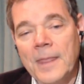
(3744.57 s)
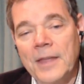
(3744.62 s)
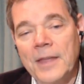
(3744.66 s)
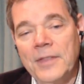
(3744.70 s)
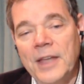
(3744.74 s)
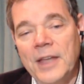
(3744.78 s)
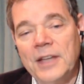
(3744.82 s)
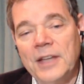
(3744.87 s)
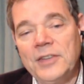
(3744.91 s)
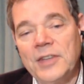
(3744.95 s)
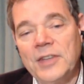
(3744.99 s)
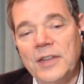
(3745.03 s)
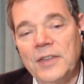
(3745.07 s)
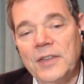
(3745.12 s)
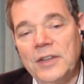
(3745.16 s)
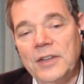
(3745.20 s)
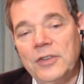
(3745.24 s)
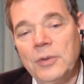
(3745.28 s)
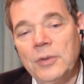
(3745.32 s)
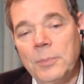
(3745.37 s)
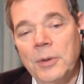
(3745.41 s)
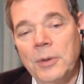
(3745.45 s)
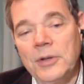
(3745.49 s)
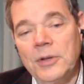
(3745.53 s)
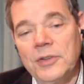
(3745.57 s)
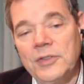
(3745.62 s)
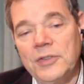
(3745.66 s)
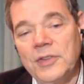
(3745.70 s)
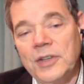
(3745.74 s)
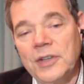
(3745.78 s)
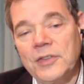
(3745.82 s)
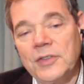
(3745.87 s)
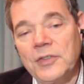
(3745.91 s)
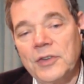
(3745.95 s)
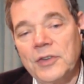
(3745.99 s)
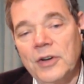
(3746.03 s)
they said the
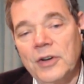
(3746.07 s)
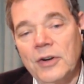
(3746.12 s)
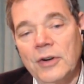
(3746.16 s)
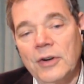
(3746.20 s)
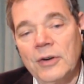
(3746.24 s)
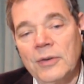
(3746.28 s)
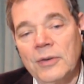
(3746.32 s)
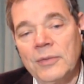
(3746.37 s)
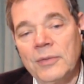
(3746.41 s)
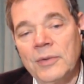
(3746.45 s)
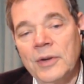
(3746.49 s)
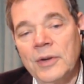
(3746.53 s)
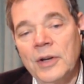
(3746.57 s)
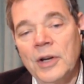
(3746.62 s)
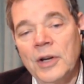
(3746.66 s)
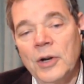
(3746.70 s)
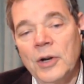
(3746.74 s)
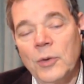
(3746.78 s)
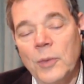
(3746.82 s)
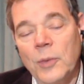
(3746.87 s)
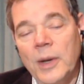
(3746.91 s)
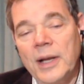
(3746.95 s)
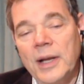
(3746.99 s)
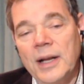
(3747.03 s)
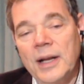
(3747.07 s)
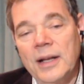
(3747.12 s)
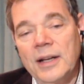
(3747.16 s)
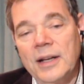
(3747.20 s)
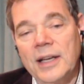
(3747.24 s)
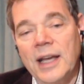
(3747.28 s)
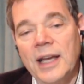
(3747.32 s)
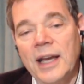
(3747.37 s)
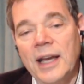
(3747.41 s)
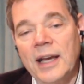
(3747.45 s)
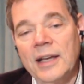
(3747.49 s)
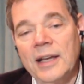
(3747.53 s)
2.6 curve ran out
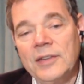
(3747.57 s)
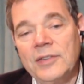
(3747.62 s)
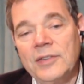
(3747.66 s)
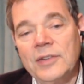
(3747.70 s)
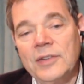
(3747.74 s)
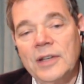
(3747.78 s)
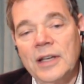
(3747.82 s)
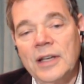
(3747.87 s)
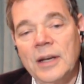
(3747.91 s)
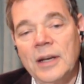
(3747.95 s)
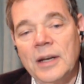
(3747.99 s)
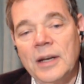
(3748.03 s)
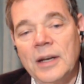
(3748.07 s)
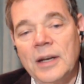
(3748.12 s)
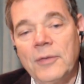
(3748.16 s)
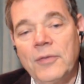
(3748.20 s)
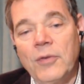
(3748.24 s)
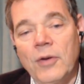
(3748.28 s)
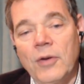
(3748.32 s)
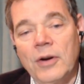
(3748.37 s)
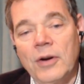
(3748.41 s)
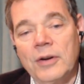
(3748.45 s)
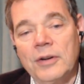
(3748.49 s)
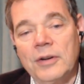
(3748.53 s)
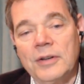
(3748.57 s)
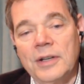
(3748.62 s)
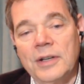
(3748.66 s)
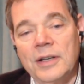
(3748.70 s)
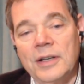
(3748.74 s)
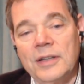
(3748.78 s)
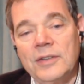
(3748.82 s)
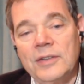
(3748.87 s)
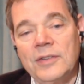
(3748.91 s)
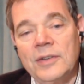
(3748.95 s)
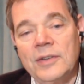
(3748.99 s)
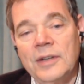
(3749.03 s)
of gas at about 400
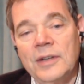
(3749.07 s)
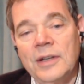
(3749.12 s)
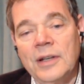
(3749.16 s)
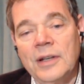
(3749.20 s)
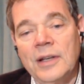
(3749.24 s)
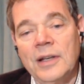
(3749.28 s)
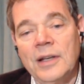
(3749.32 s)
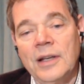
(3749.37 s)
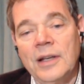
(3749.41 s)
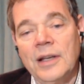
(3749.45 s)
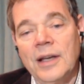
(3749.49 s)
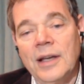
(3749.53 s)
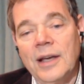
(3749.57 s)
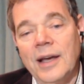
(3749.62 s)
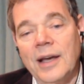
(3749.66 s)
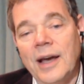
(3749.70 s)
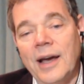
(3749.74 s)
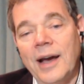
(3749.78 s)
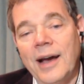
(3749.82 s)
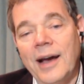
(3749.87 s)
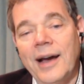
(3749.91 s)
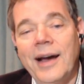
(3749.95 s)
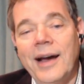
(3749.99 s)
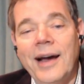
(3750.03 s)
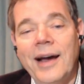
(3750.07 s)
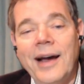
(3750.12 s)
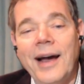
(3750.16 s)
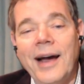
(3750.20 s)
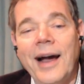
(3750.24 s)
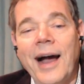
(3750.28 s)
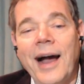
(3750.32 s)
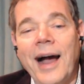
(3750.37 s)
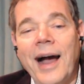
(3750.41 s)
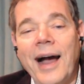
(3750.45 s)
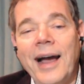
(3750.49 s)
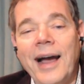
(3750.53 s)
nits.
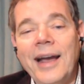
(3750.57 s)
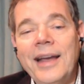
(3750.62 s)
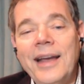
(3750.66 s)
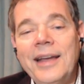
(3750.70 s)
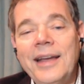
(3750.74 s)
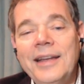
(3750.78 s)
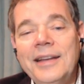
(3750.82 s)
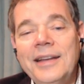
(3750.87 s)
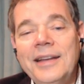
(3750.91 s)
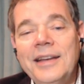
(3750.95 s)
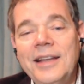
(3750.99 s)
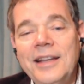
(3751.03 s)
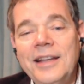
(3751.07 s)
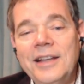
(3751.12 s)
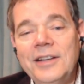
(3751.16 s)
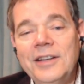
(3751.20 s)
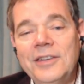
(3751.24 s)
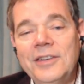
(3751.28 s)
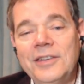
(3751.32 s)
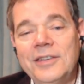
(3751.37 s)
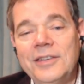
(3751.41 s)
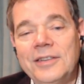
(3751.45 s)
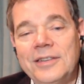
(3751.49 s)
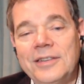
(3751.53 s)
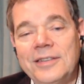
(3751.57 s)
And they